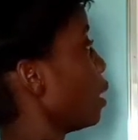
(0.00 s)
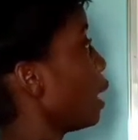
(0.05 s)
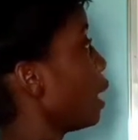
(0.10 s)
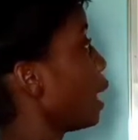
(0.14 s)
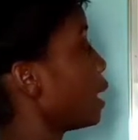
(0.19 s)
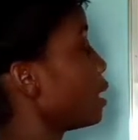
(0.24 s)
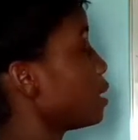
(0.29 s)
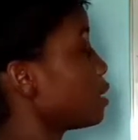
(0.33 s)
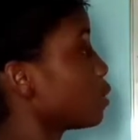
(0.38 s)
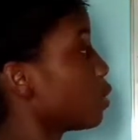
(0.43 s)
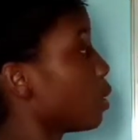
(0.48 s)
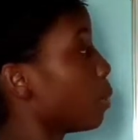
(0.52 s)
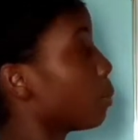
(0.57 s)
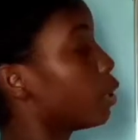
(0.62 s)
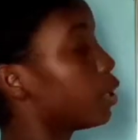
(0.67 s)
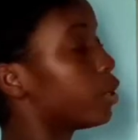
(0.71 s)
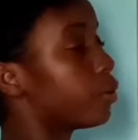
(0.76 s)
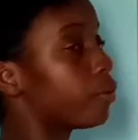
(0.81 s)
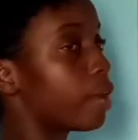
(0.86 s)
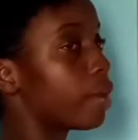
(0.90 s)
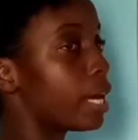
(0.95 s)
And so I'm going
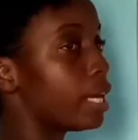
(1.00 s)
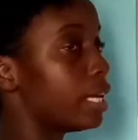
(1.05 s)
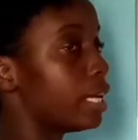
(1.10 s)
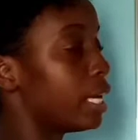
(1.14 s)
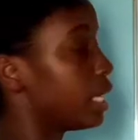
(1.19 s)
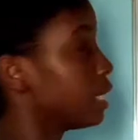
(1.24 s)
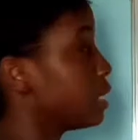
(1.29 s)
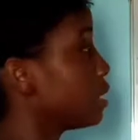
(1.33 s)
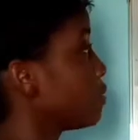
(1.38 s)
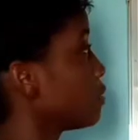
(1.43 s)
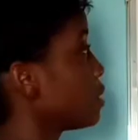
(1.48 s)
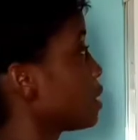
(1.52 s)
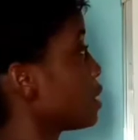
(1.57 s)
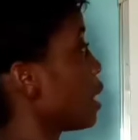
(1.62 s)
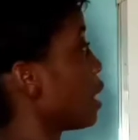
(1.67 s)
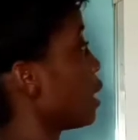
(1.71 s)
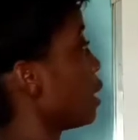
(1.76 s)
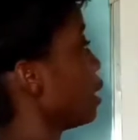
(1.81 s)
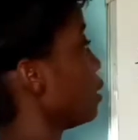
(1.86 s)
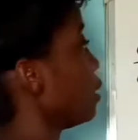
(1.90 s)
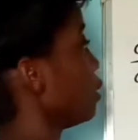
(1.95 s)
to write negative
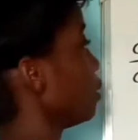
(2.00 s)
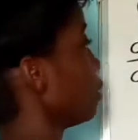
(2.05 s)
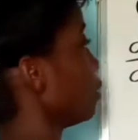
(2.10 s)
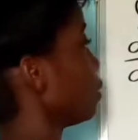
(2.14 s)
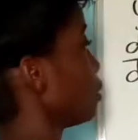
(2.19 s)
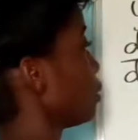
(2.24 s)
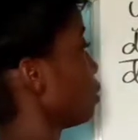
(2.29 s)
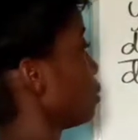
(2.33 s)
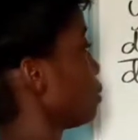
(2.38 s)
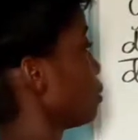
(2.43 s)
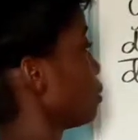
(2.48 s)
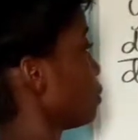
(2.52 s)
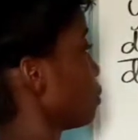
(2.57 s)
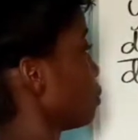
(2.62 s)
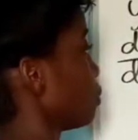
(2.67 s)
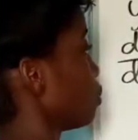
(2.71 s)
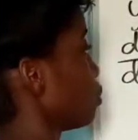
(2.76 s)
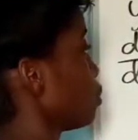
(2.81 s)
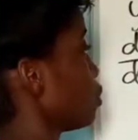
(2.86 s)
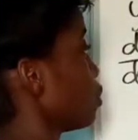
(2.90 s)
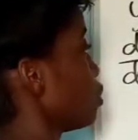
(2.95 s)
sine
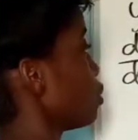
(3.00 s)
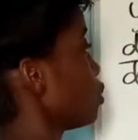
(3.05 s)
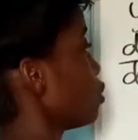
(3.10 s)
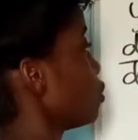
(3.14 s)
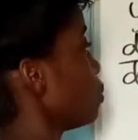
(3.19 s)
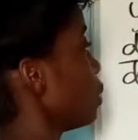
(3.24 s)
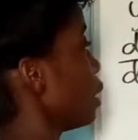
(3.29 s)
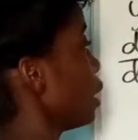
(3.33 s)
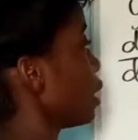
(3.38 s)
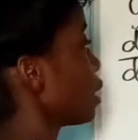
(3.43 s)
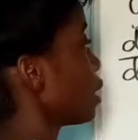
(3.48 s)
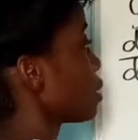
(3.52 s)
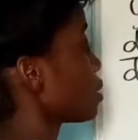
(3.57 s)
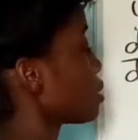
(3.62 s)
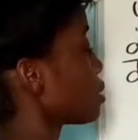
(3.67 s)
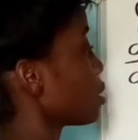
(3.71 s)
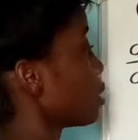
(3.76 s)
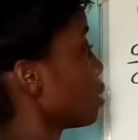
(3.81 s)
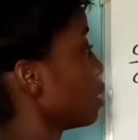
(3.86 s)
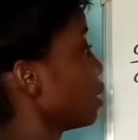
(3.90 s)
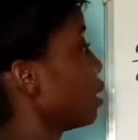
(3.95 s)

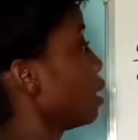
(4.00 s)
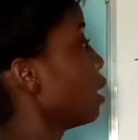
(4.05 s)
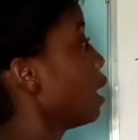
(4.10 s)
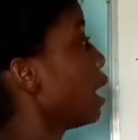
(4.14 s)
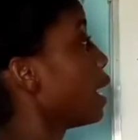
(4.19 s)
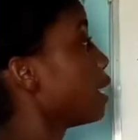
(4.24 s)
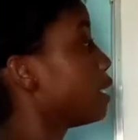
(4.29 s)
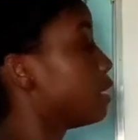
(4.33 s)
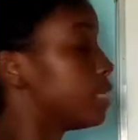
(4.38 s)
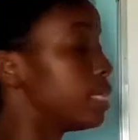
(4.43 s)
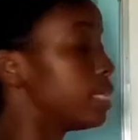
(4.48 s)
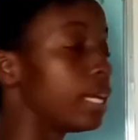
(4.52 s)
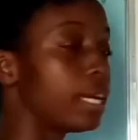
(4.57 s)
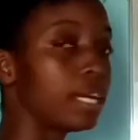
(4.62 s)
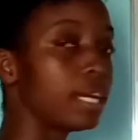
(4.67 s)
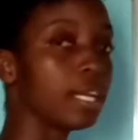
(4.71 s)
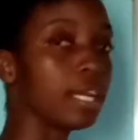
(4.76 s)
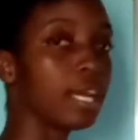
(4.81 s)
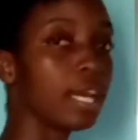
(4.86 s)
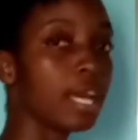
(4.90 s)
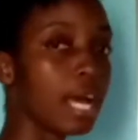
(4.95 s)
2x. And
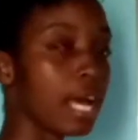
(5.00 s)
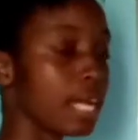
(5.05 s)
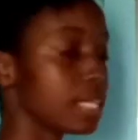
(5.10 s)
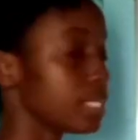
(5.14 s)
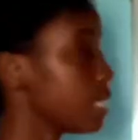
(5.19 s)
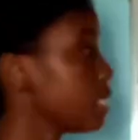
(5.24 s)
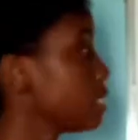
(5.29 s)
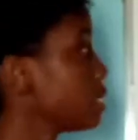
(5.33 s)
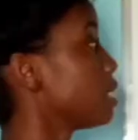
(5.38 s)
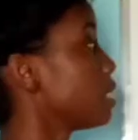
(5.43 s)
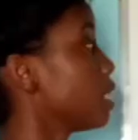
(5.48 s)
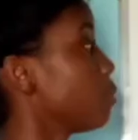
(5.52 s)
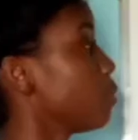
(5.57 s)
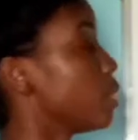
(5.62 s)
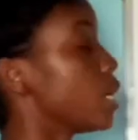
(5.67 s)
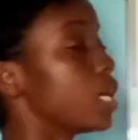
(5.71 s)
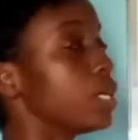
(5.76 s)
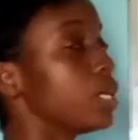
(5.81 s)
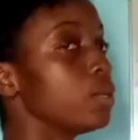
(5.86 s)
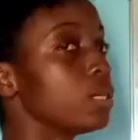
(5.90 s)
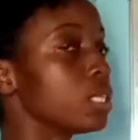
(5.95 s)
then, as I said, we
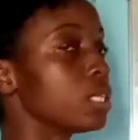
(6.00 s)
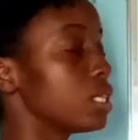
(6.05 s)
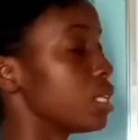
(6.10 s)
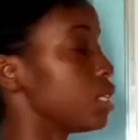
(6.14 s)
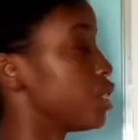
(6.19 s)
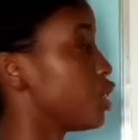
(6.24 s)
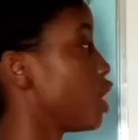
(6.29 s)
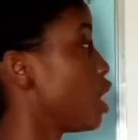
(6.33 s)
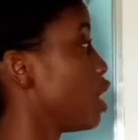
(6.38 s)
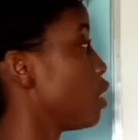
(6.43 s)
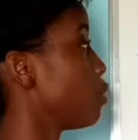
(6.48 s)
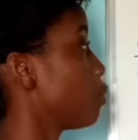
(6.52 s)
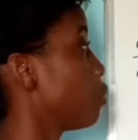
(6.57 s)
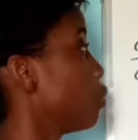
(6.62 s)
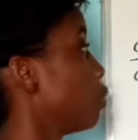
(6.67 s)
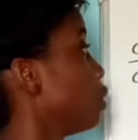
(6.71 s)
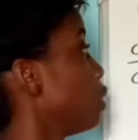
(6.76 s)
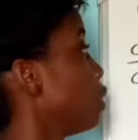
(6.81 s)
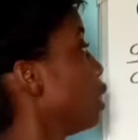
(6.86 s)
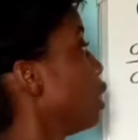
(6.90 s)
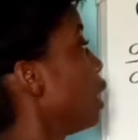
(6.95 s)
are using the chain
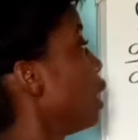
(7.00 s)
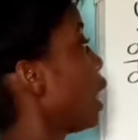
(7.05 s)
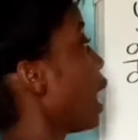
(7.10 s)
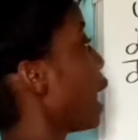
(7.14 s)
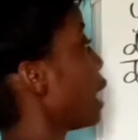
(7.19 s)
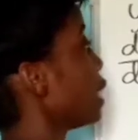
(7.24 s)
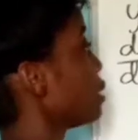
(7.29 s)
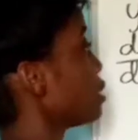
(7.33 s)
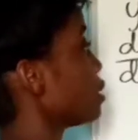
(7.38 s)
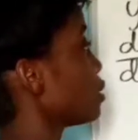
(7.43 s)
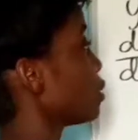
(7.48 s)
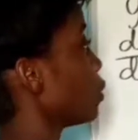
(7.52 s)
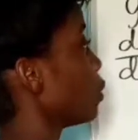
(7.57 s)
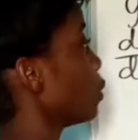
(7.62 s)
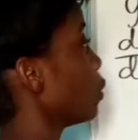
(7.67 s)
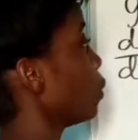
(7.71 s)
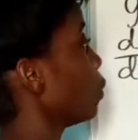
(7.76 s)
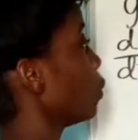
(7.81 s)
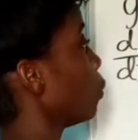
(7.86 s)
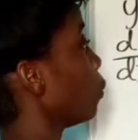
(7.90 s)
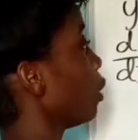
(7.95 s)
rule. And
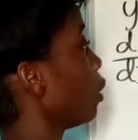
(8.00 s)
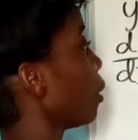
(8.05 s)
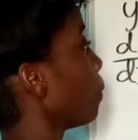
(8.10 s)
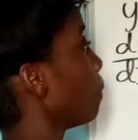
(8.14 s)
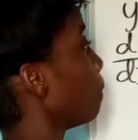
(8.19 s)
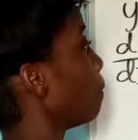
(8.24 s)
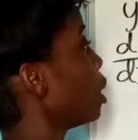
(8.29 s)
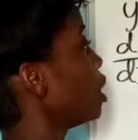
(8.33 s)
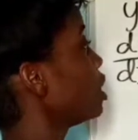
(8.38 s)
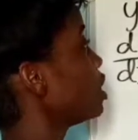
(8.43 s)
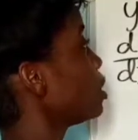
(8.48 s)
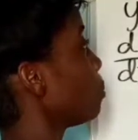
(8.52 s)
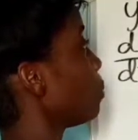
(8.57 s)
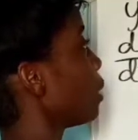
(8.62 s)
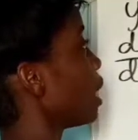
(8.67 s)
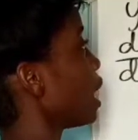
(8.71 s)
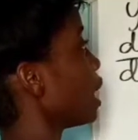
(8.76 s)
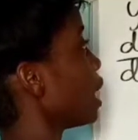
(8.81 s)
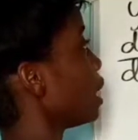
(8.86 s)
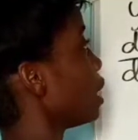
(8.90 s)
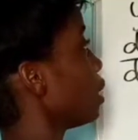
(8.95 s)
so we are
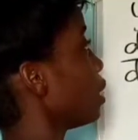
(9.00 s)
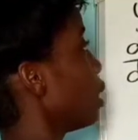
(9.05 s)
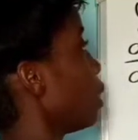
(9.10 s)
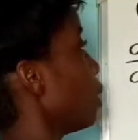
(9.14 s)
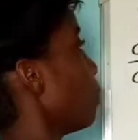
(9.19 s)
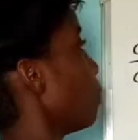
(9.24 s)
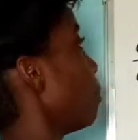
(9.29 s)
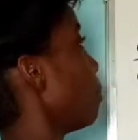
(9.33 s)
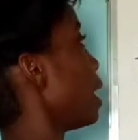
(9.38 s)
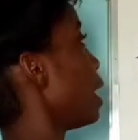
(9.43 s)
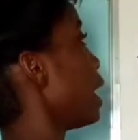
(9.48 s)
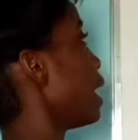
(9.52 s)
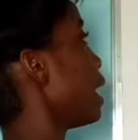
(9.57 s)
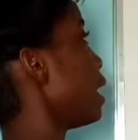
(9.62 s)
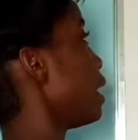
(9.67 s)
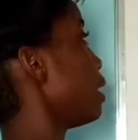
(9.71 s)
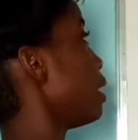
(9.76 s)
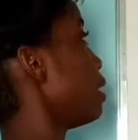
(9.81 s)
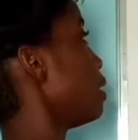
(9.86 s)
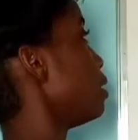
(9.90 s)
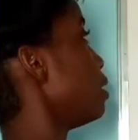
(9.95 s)
multiplying
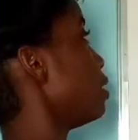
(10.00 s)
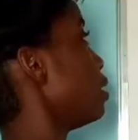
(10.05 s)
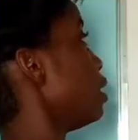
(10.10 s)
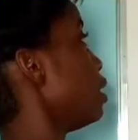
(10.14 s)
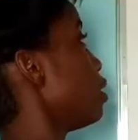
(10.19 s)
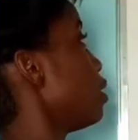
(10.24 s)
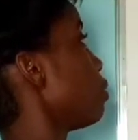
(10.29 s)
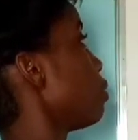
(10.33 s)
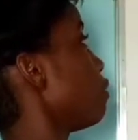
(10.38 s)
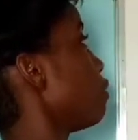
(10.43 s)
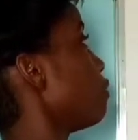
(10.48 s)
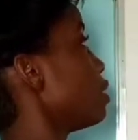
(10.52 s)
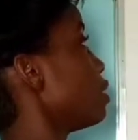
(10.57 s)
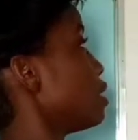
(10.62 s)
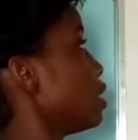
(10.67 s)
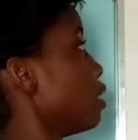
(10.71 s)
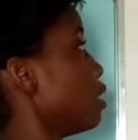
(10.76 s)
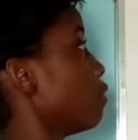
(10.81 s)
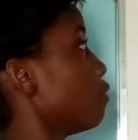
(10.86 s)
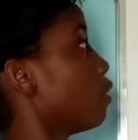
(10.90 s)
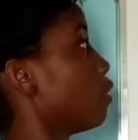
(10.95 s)
by the
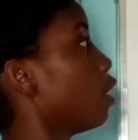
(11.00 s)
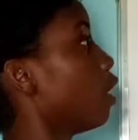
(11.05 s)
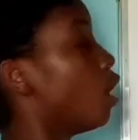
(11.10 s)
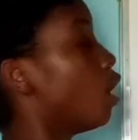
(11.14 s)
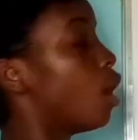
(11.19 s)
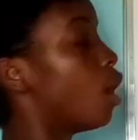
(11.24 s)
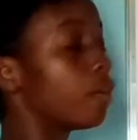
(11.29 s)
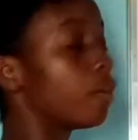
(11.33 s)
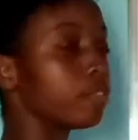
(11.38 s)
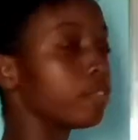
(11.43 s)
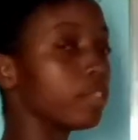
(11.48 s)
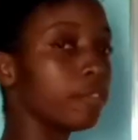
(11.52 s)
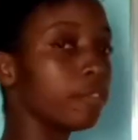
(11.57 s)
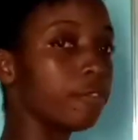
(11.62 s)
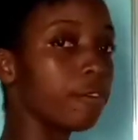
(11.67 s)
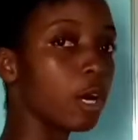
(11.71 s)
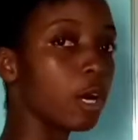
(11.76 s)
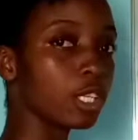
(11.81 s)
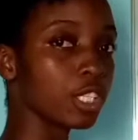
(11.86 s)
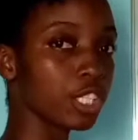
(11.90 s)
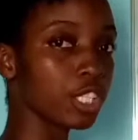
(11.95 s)
derivative of the
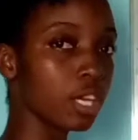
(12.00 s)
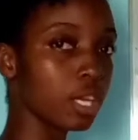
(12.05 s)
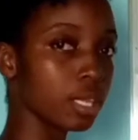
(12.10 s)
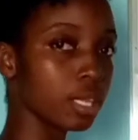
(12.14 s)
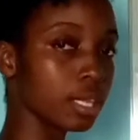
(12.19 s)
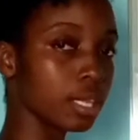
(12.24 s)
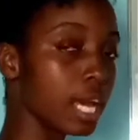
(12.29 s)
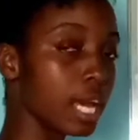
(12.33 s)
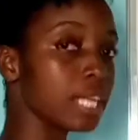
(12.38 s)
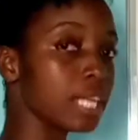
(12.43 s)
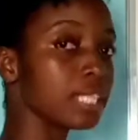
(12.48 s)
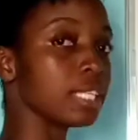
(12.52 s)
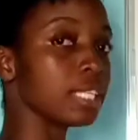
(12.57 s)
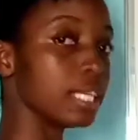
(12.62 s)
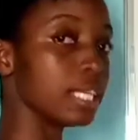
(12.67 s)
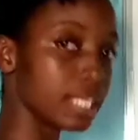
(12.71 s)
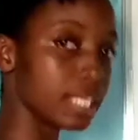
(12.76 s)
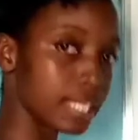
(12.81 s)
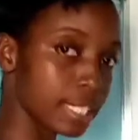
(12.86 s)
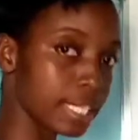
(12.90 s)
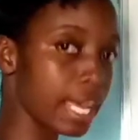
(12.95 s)
function that is
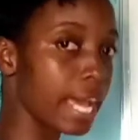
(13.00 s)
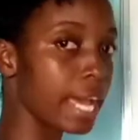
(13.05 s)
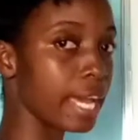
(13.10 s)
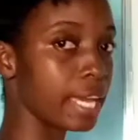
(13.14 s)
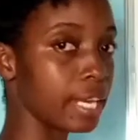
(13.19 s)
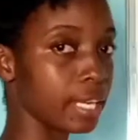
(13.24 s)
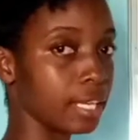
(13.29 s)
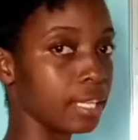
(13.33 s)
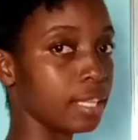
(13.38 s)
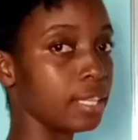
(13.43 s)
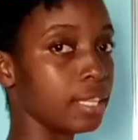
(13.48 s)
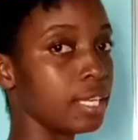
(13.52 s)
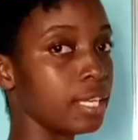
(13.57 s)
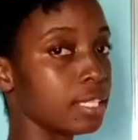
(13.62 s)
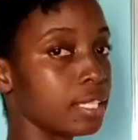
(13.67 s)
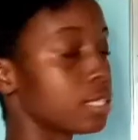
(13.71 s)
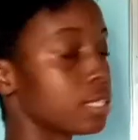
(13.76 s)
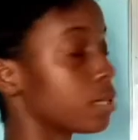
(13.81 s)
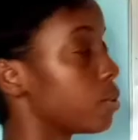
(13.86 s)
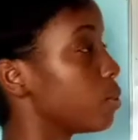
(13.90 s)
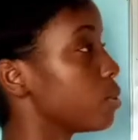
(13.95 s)
inside
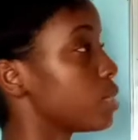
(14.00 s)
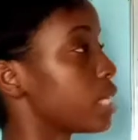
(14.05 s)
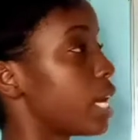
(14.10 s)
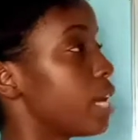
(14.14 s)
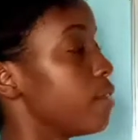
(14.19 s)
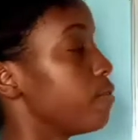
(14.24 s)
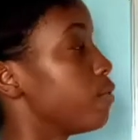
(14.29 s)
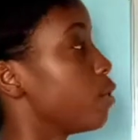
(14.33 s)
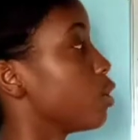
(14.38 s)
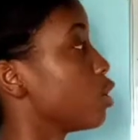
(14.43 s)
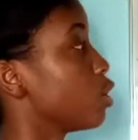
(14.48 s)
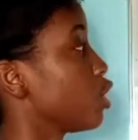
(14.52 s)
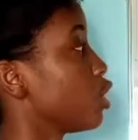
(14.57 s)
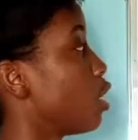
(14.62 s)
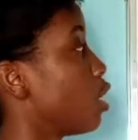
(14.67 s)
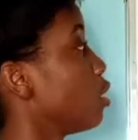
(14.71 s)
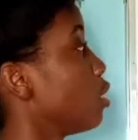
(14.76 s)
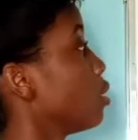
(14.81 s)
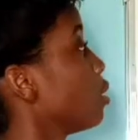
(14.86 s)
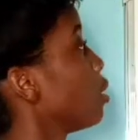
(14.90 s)
this cosine function.